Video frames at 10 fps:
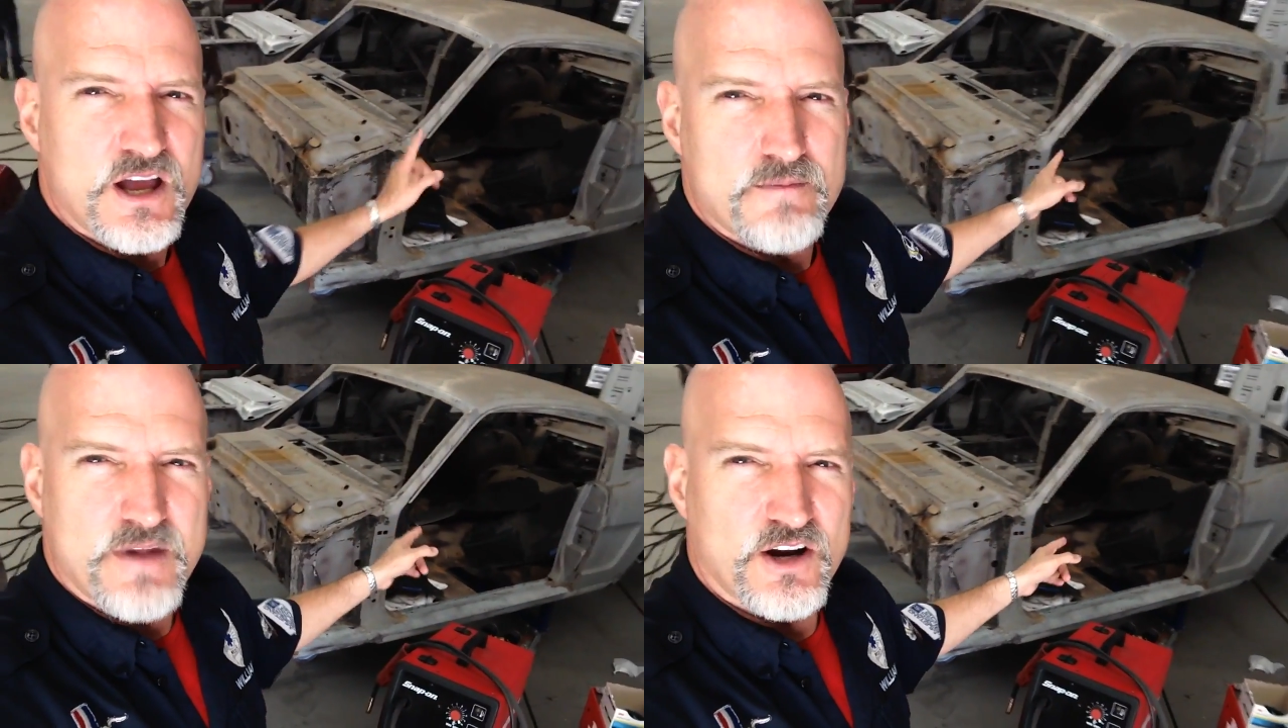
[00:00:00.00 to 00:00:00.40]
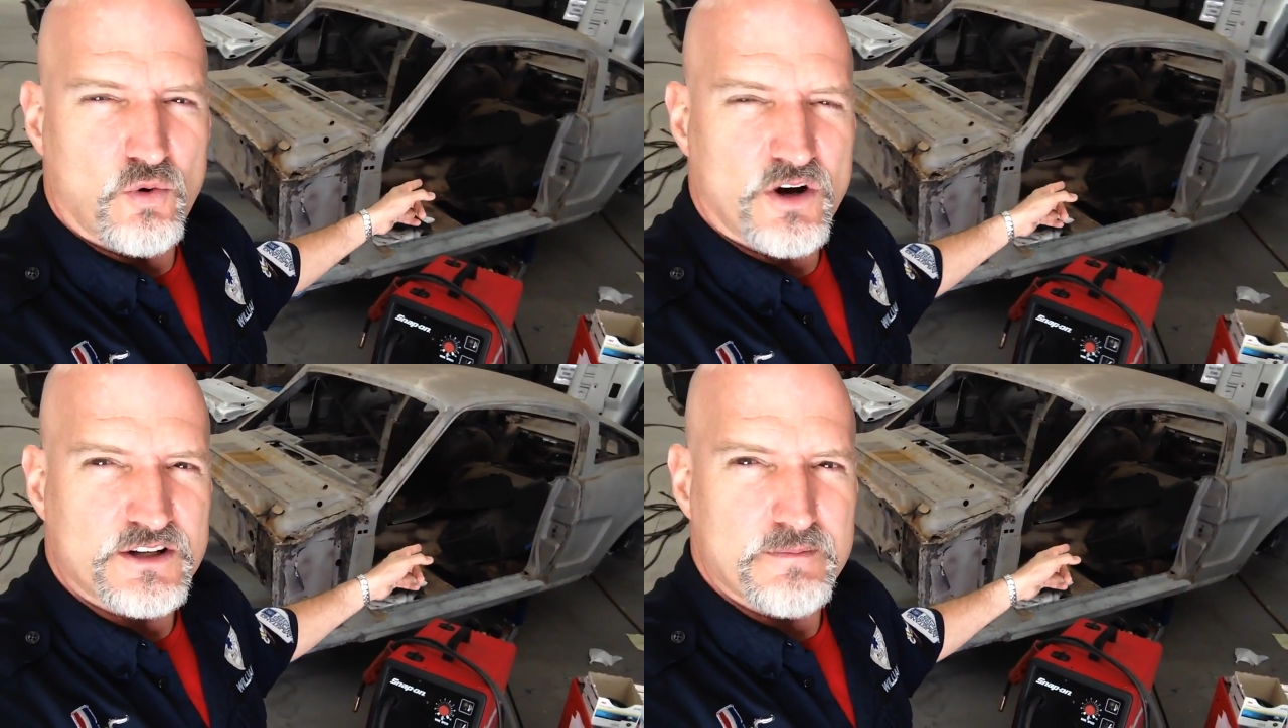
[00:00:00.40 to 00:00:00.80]
Metal
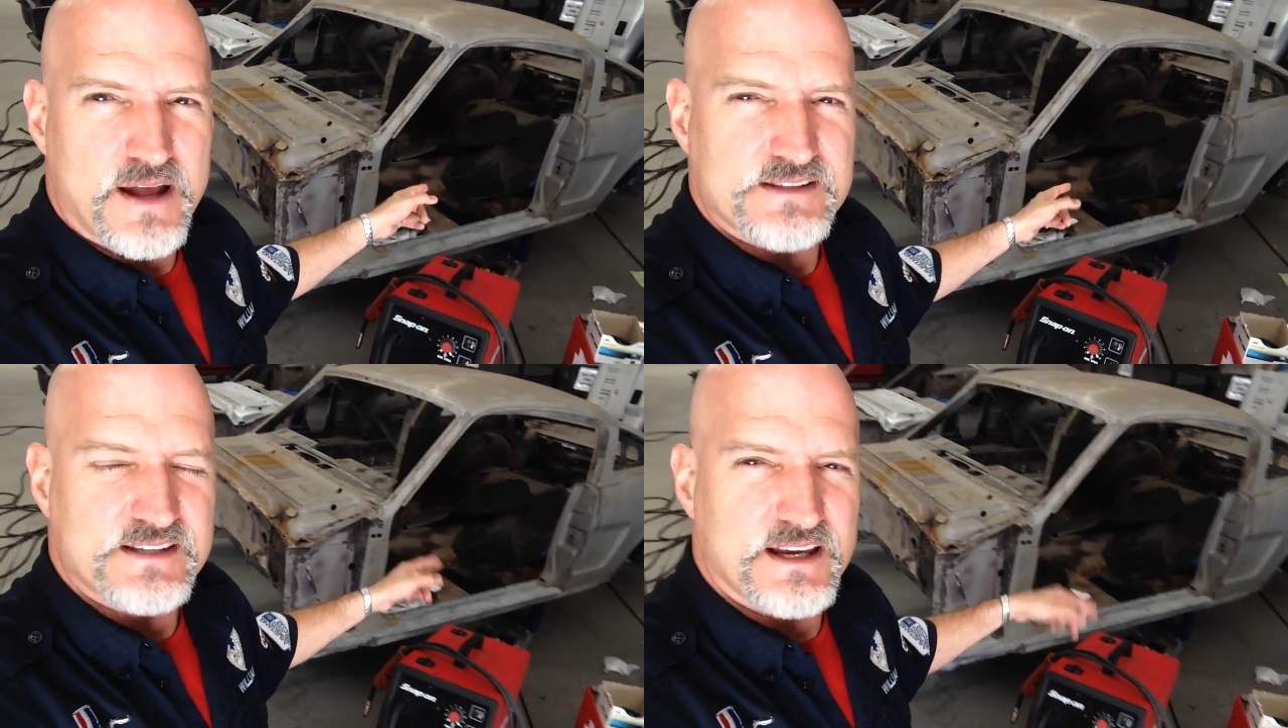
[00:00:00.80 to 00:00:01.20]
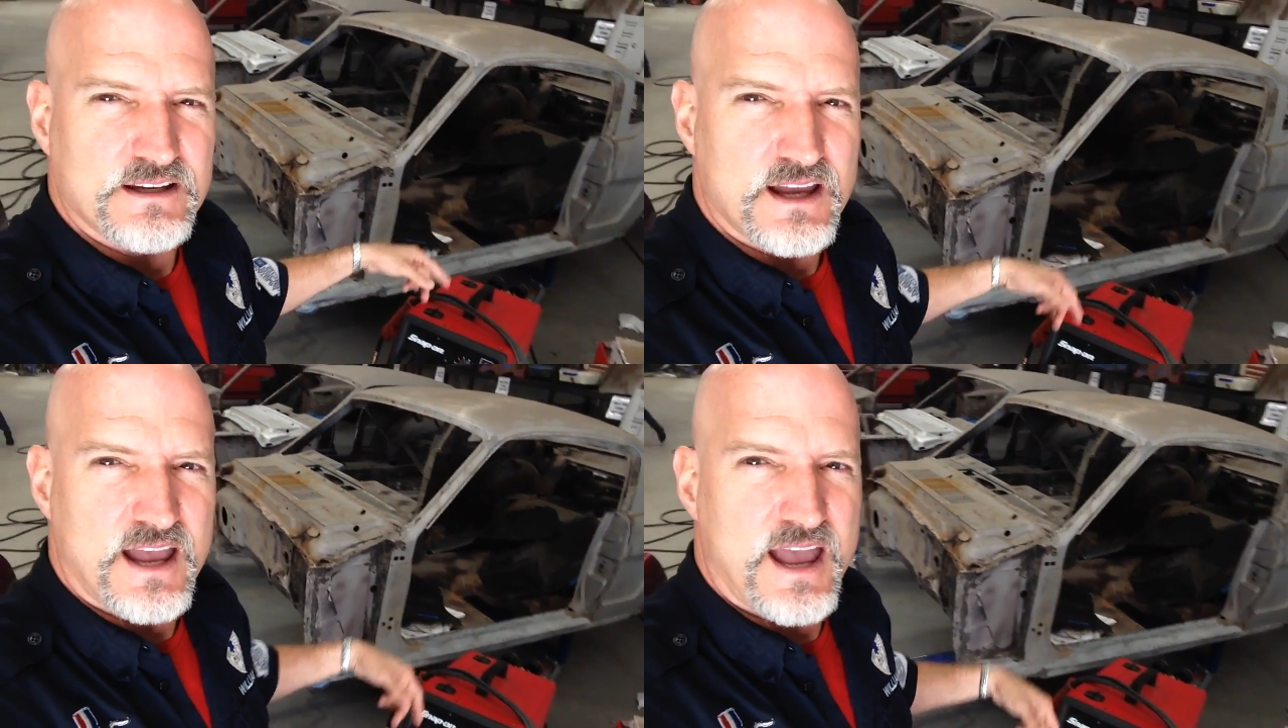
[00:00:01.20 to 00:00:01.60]
work
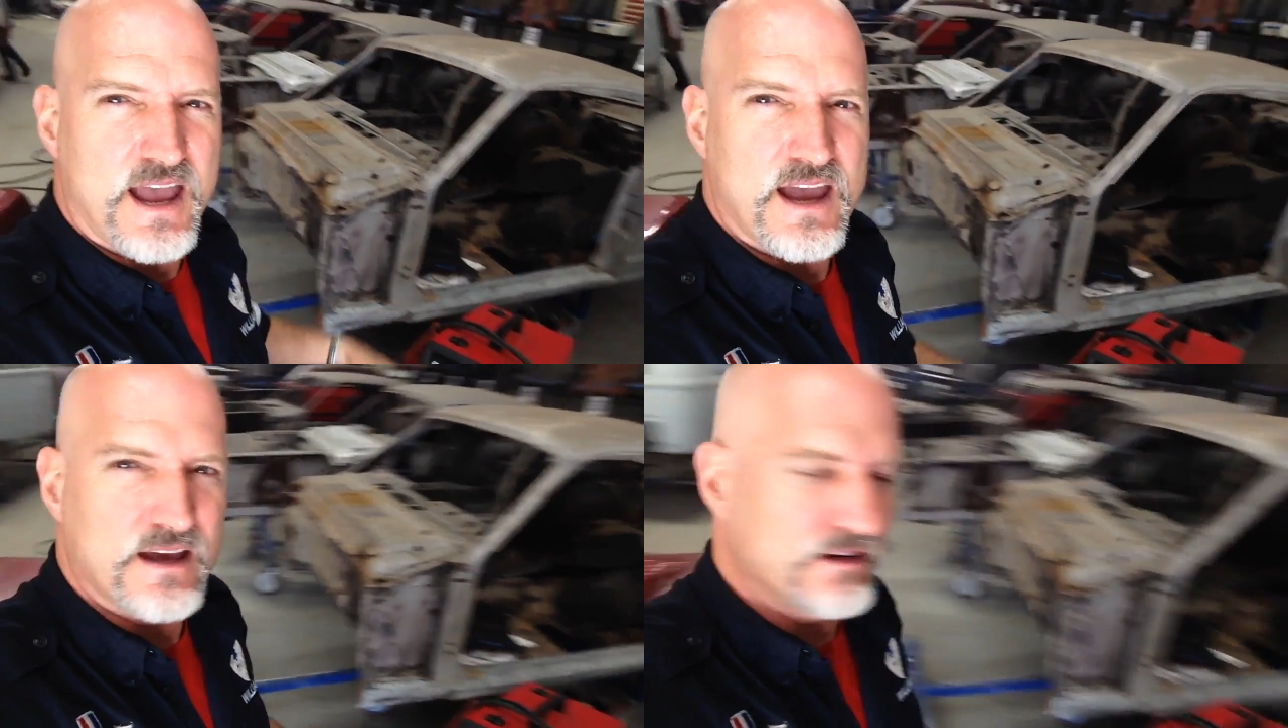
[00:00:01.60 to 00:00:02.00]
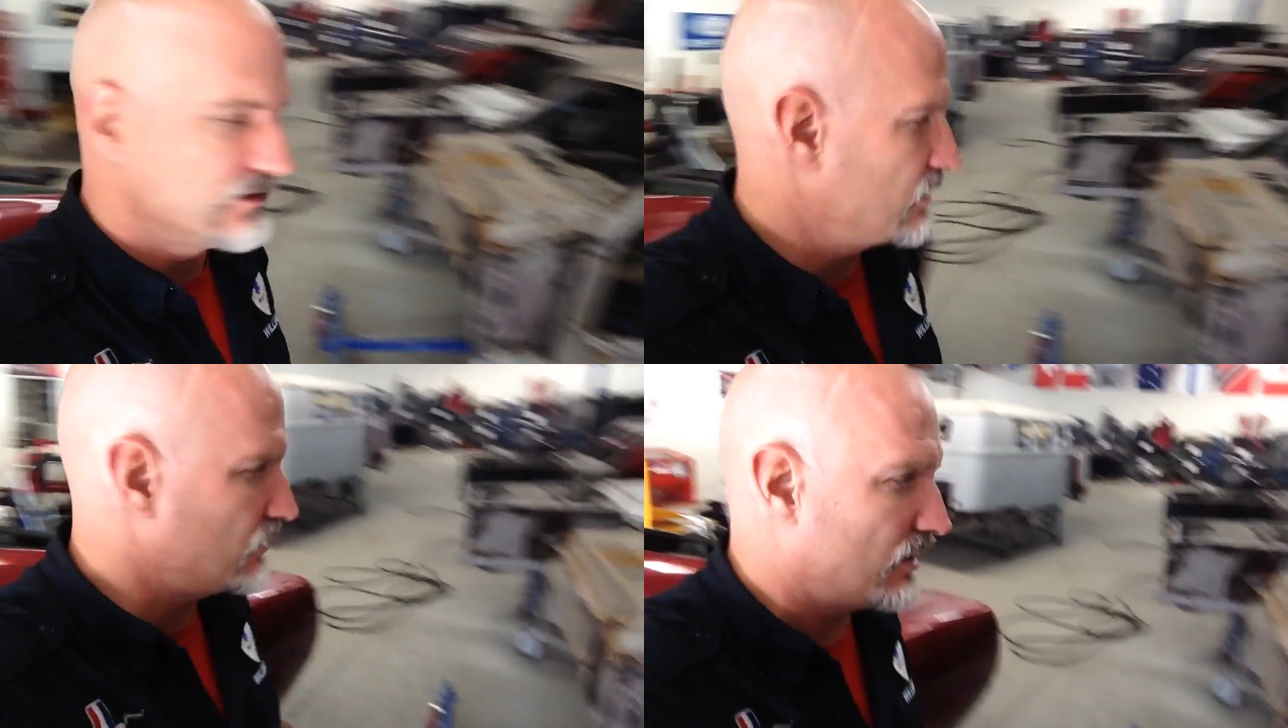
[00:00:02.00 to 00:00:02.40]
commencing, and